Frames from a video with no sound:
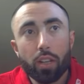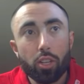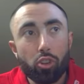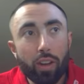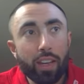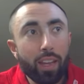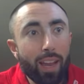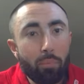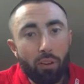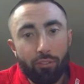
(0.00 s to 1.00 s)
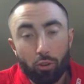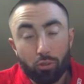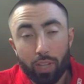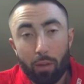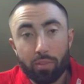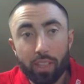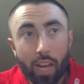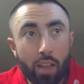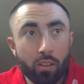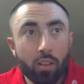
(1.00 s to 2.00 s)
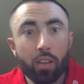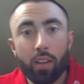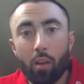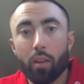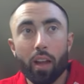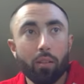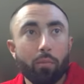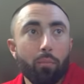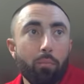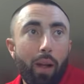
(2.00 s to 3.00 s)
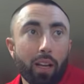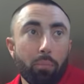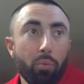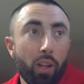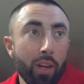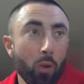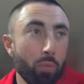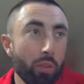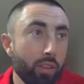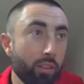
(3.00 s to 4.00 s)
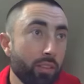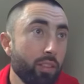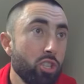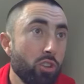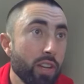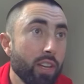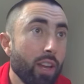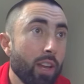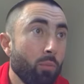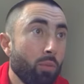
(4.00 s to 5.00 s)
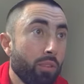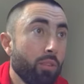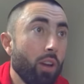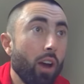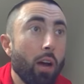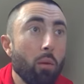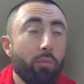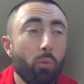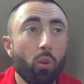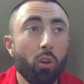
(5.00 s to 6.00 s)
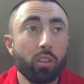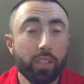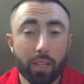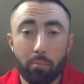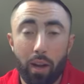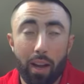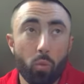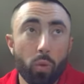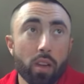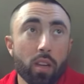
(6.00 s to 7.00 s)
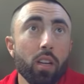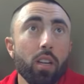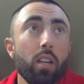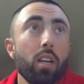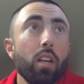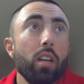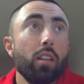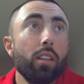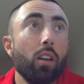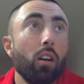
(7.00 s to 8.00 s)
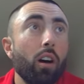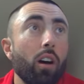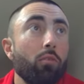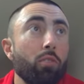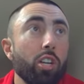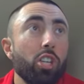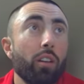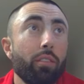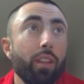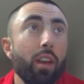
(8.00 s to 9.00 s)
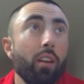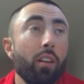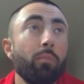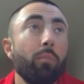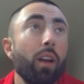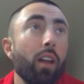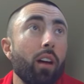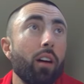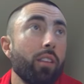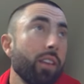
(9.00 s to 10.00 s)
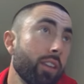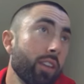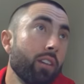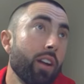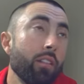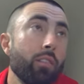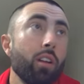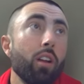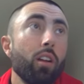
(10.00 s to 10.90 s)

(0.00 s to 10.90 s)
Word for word: the training camp and the first two games together. Now we got back to playing. It'll be six straight games uh, for our second bye week. And then uh, readjust there. And uh, I said he did a lot of